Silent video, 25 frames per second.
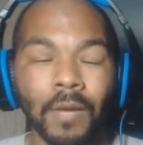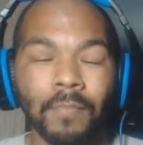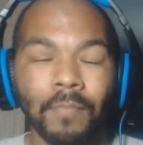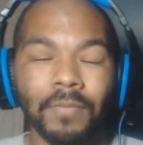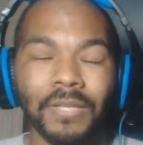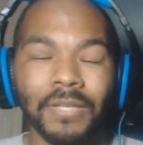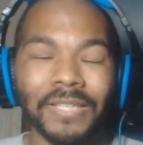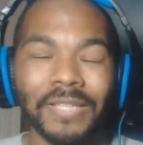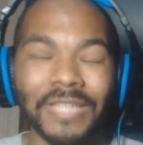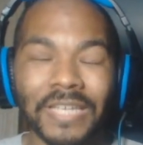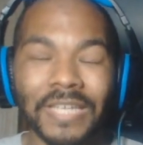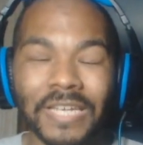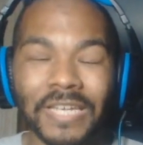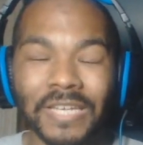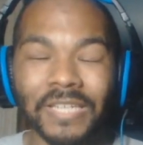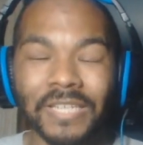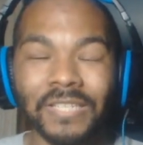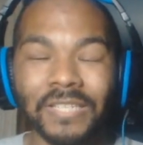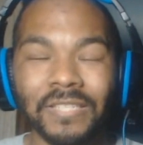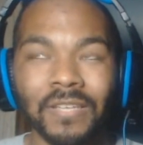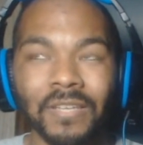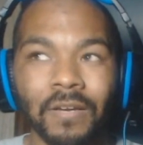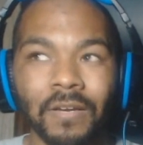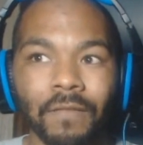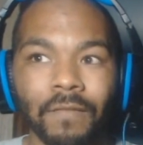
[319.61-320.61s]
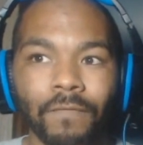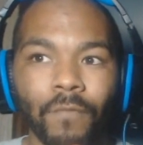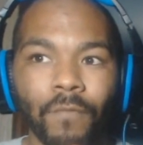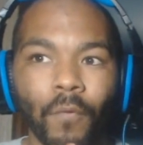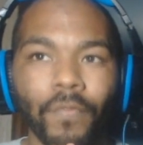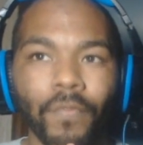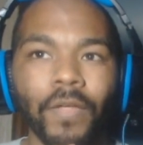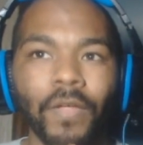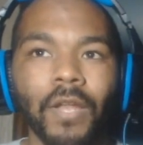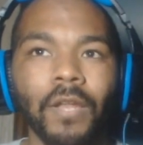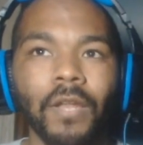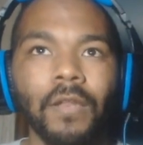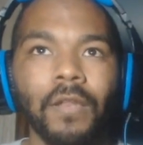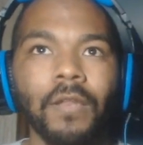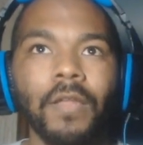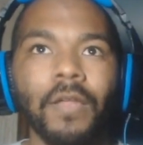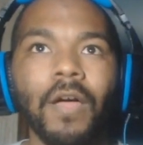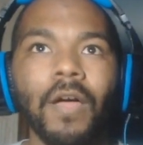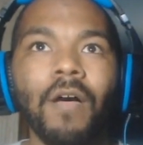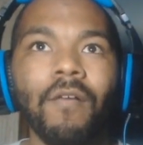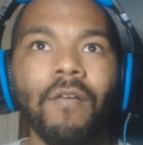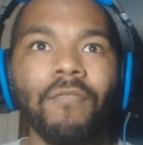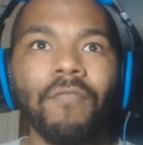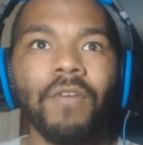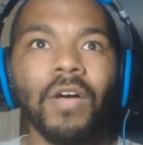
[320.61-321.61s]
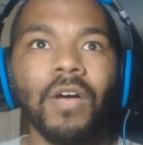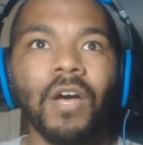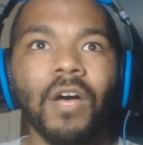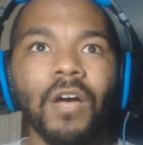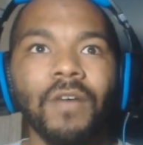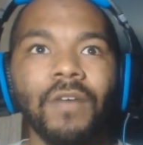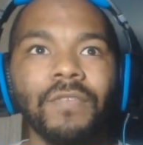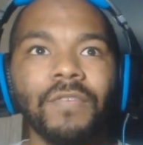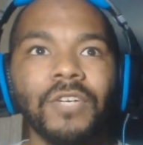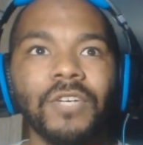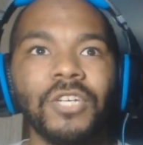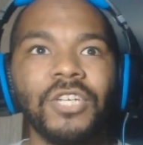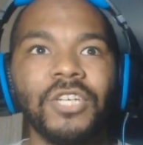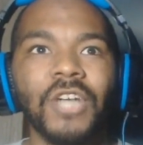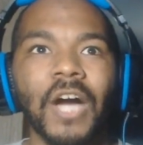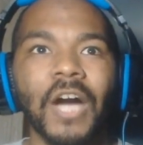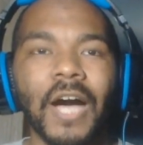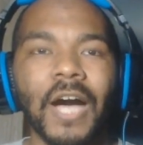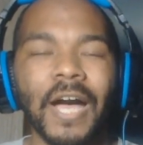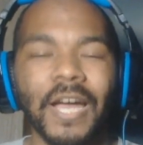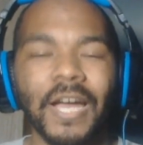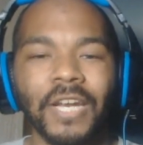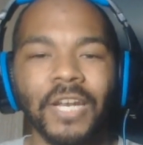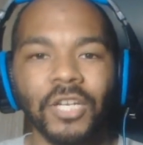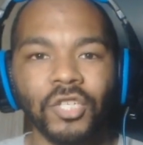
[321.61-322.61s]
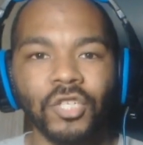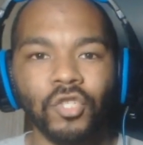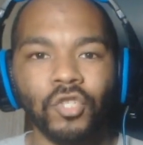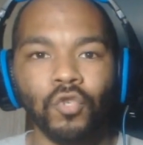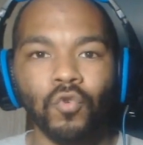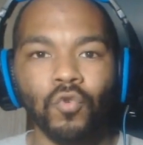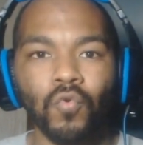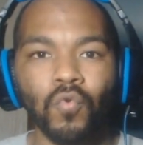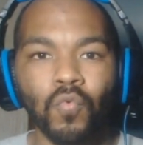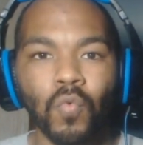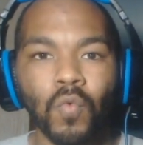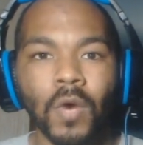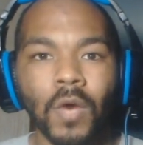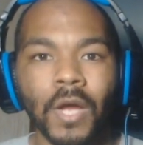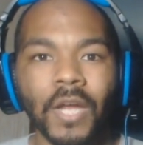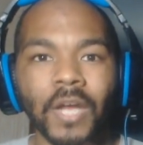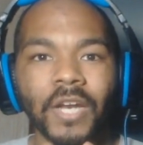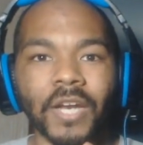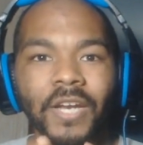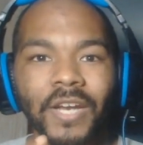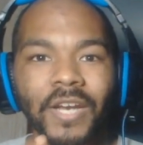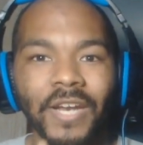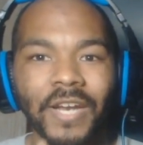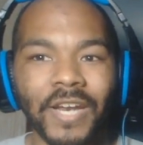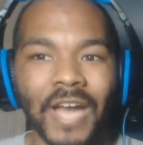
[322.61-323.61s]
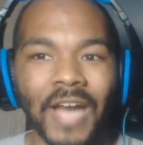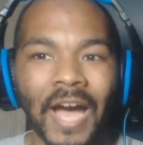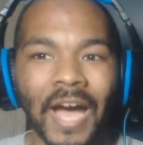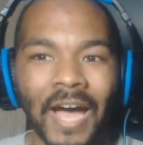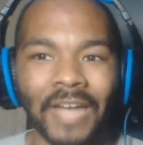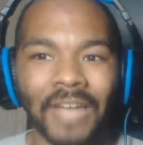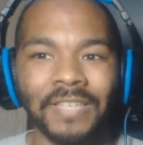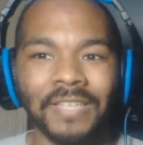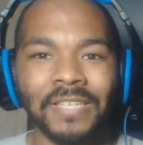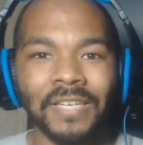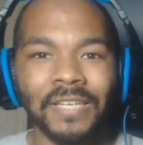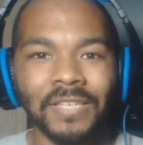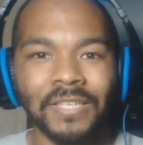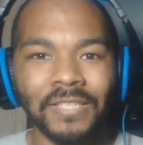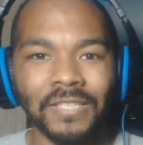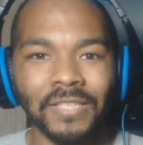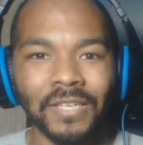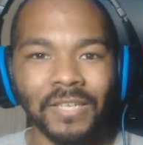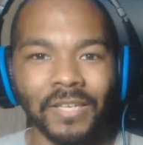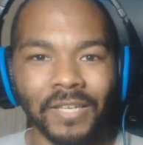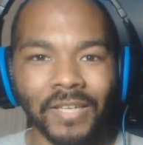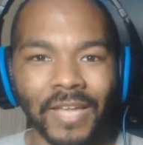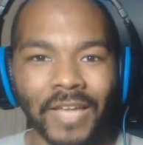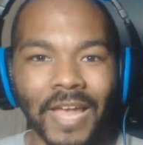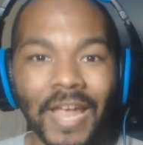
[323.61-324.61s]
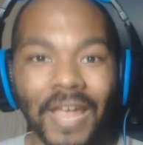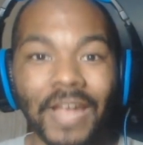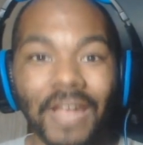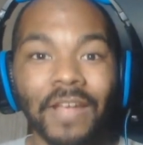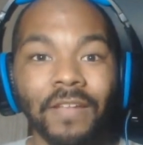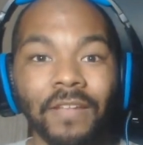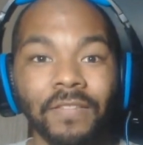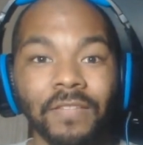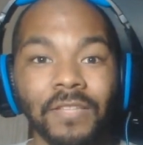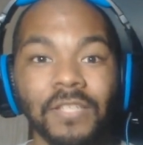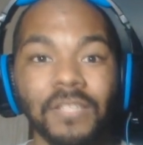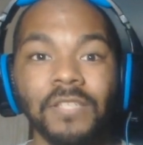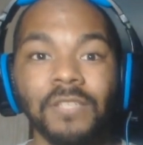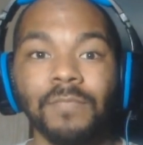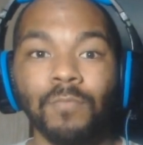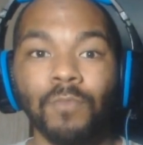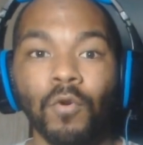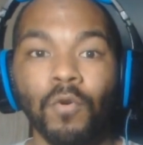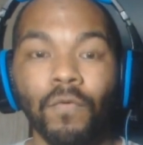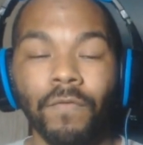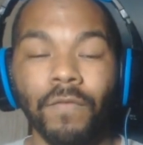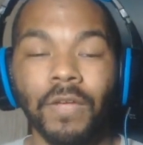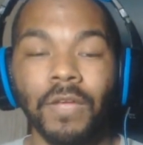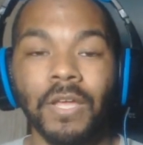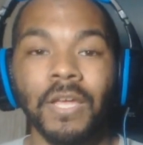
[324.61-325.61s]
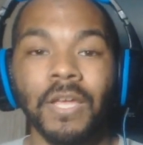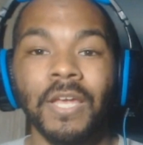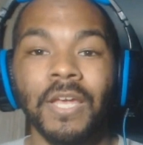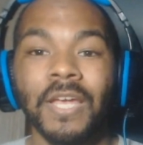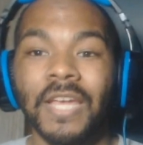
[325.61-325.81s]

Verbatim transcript: Please, for the love of God, do not delay this movie.